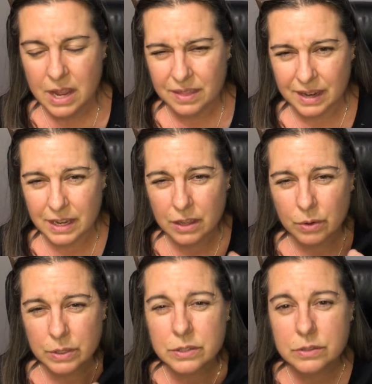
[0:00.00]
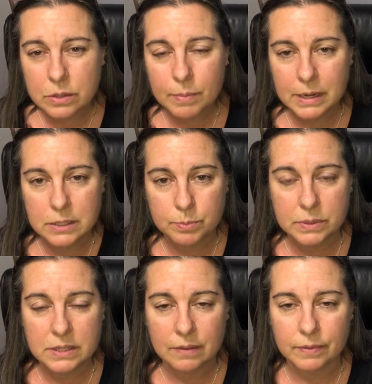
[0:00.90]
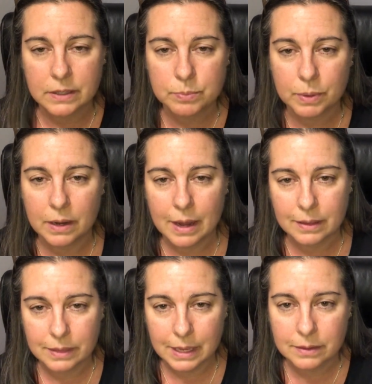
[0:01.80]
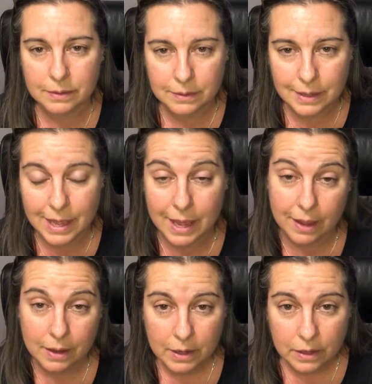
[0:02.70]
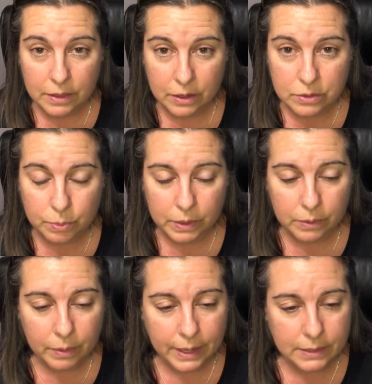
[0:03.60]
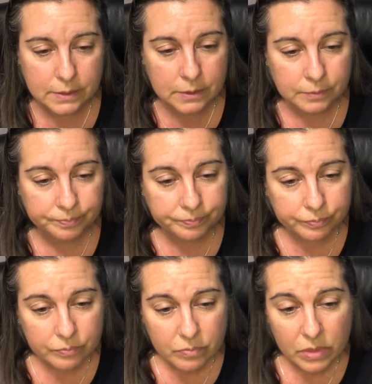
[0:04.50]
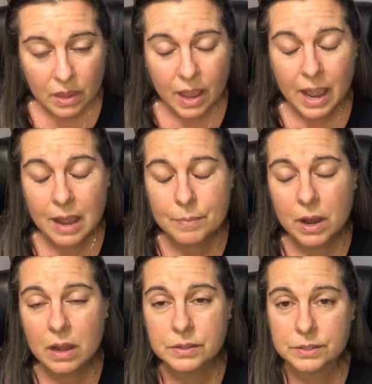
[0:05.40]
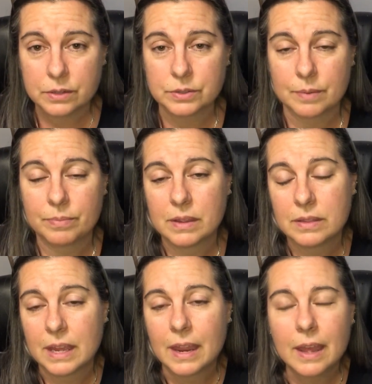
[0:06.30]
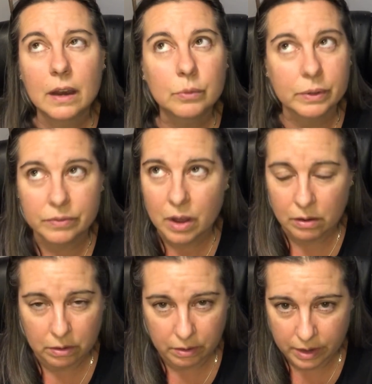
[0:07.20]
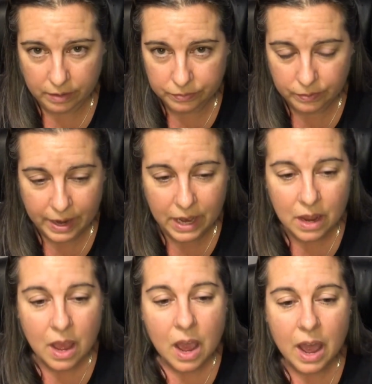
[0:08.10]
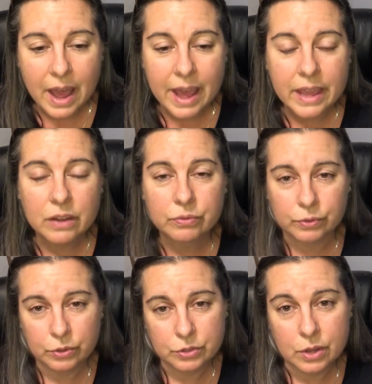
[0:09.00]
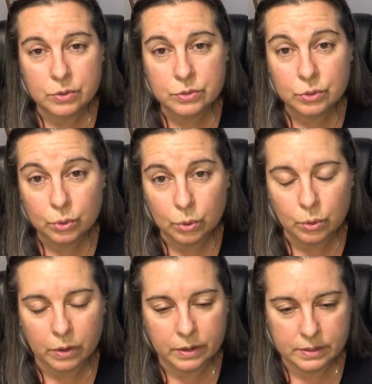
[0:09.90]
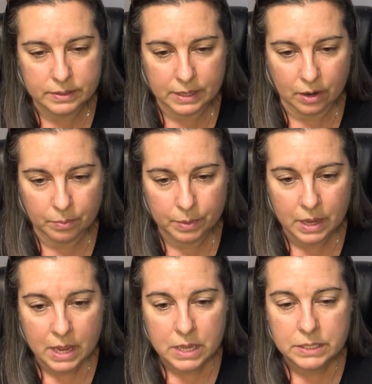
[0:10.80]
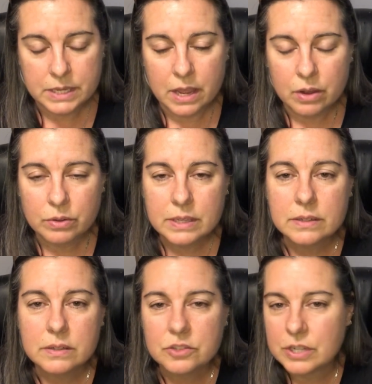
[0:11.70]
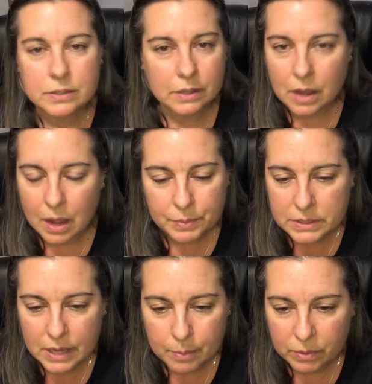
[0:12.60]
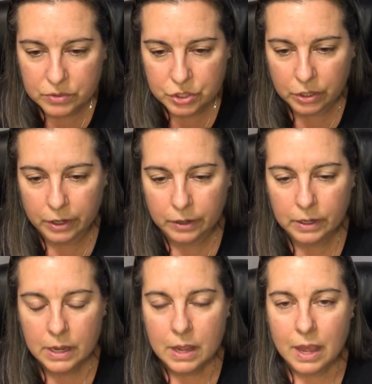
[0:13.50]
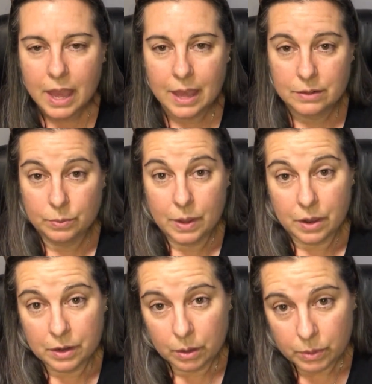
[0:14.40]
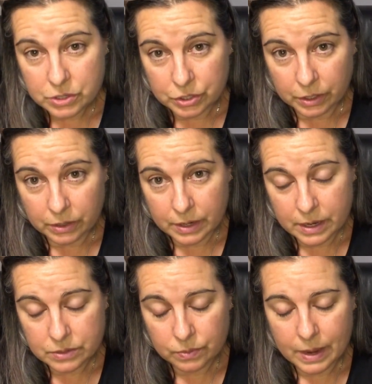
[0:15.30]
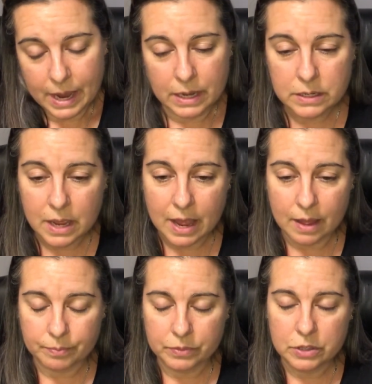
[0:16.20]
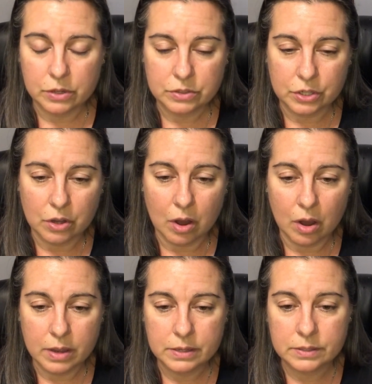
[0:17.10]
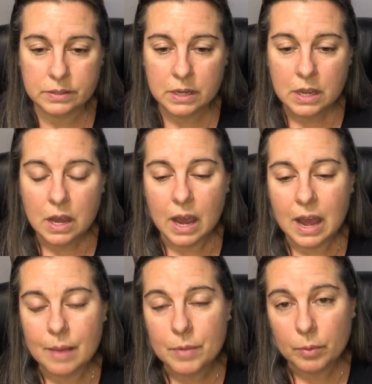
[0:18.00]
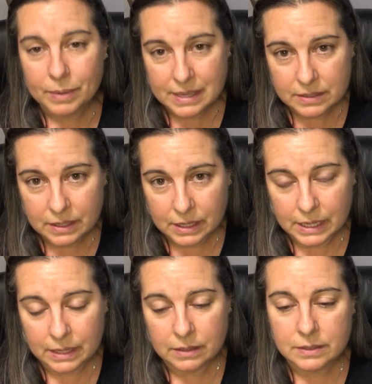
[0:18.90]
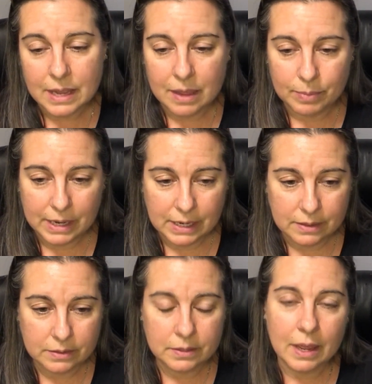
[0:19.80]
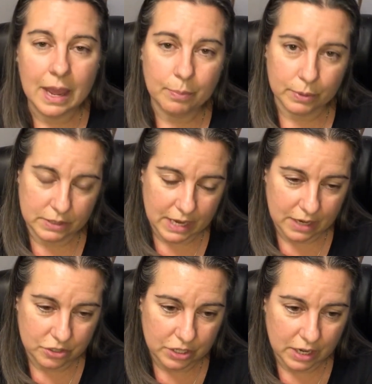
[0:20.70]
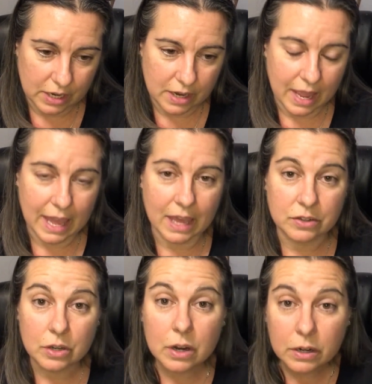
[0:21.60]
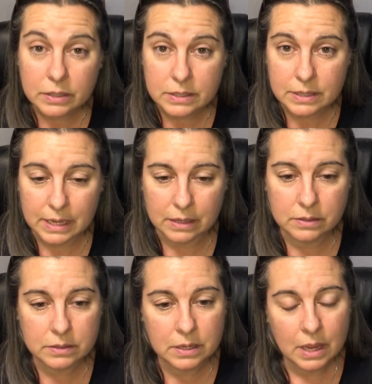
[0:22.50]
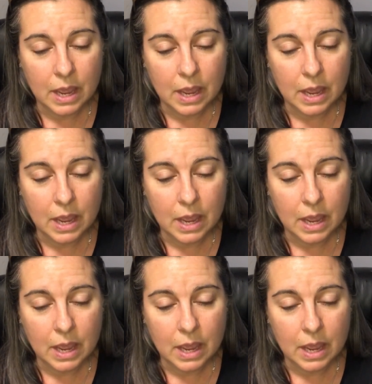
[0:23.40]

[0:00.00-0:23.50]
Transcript: they didn't go into too many specifics, but at the end of the day, there's what it was. Also something that we've all heard of, right? High fructose corn syrup. So this is just a common type of sugar, and we all know what sugar does, right? Known to cause obesity, diabetes, hypertension, and heart disease.